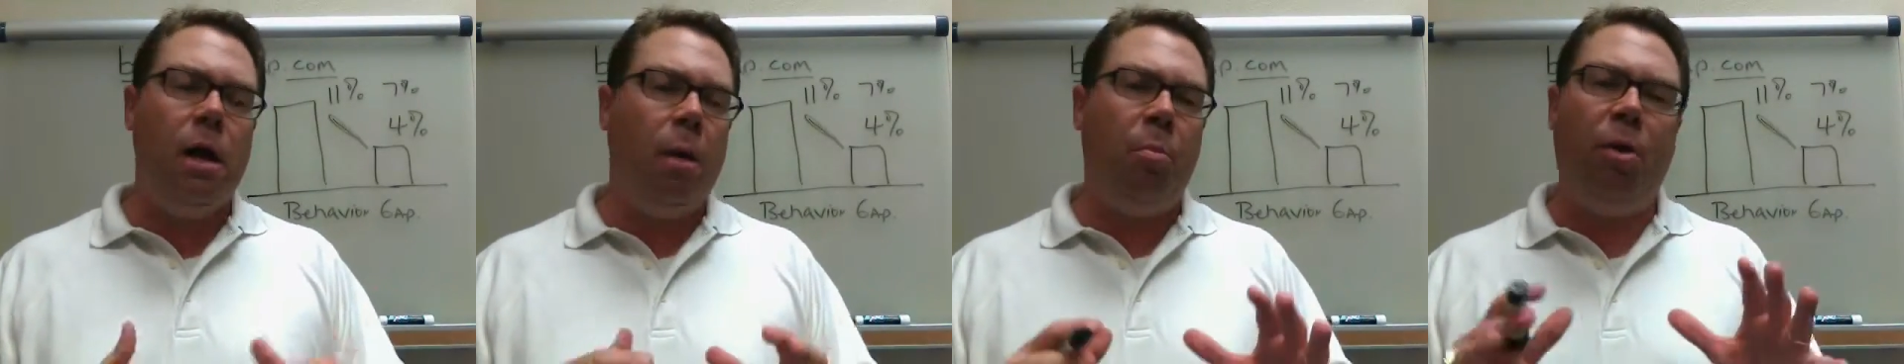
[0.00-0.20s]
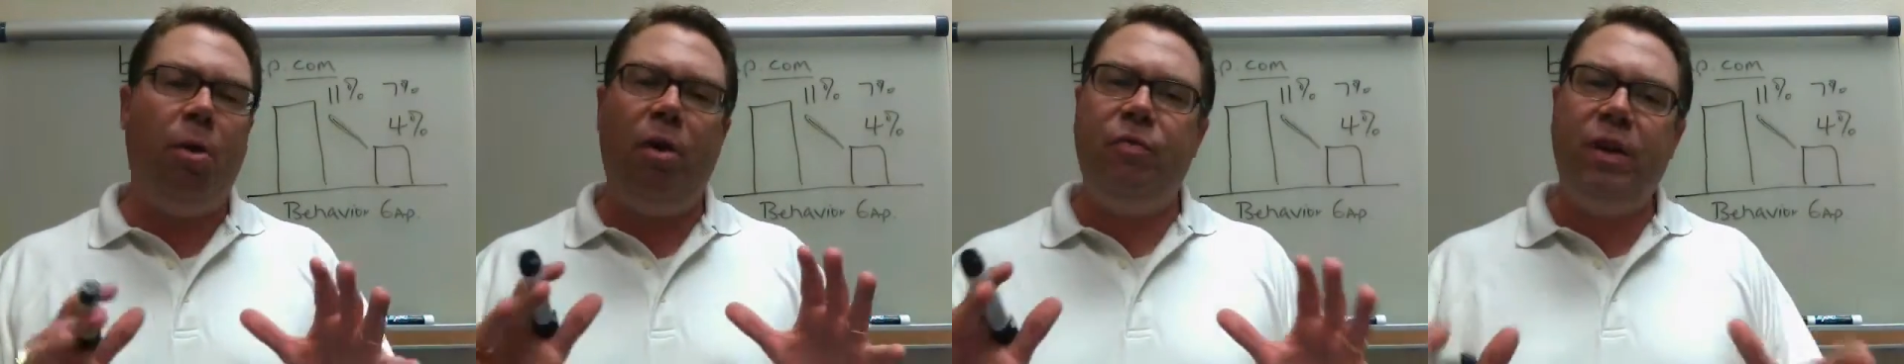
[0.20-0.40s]

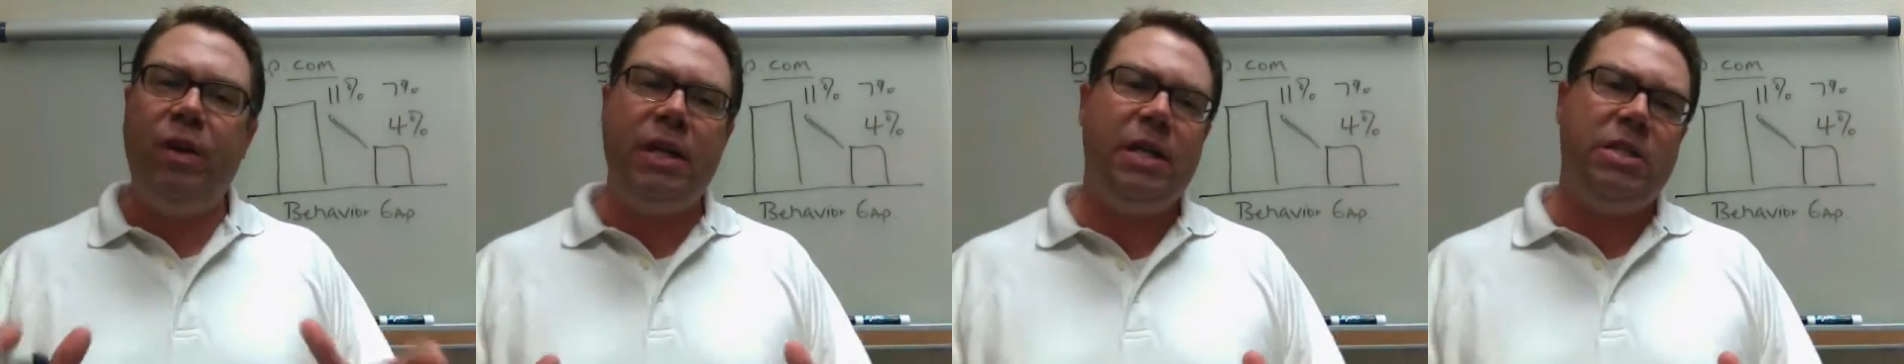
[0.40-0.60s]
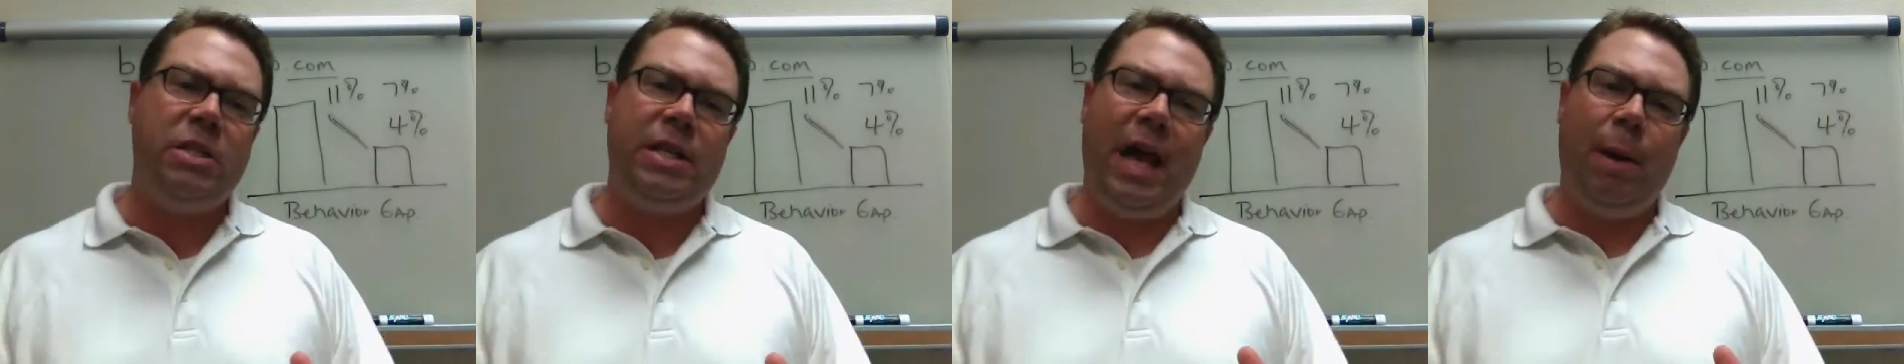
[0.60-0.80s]
A
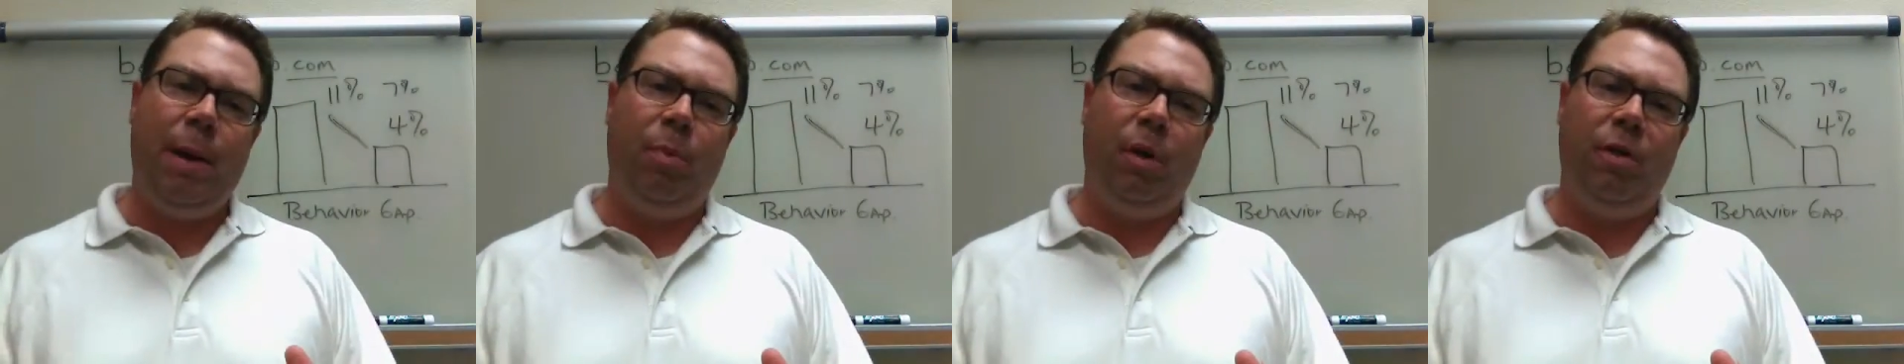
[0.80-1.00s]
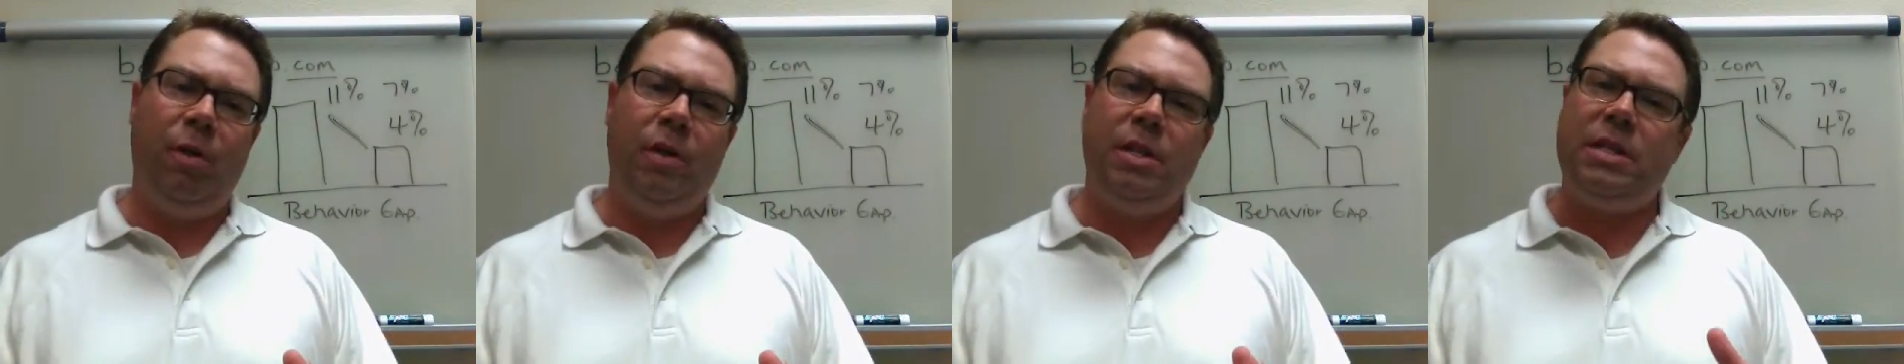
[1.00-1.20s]
perfect
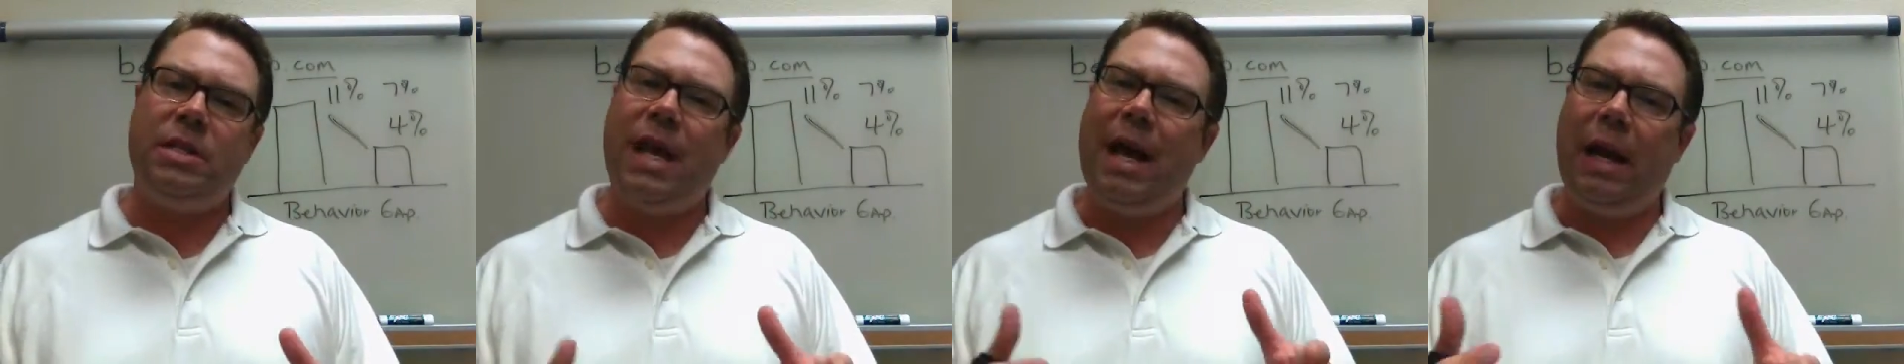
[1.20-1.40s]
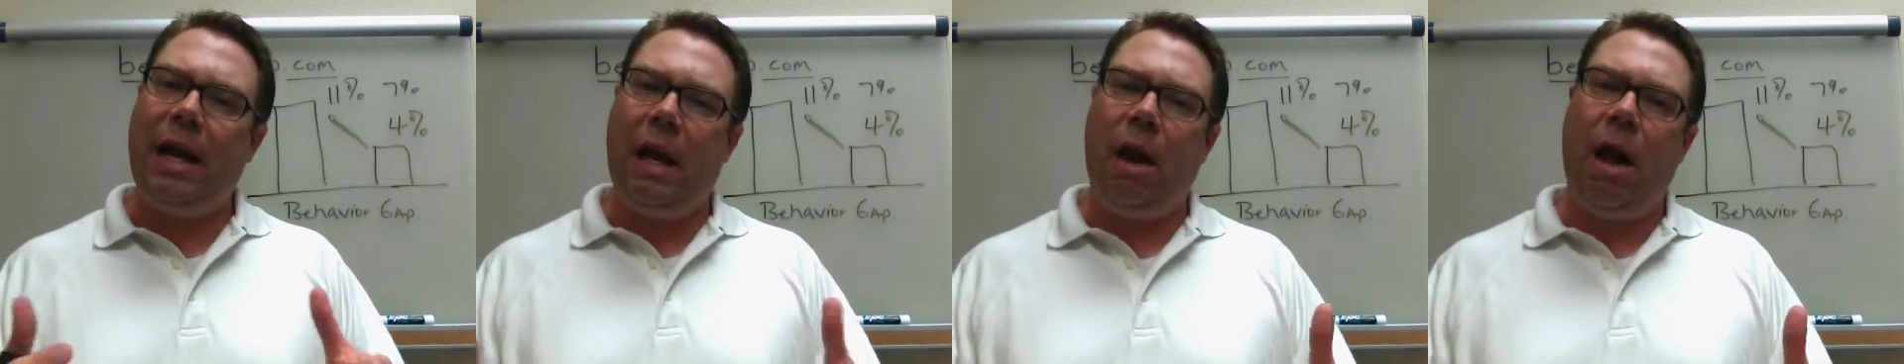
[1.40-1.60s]
example of this, I had a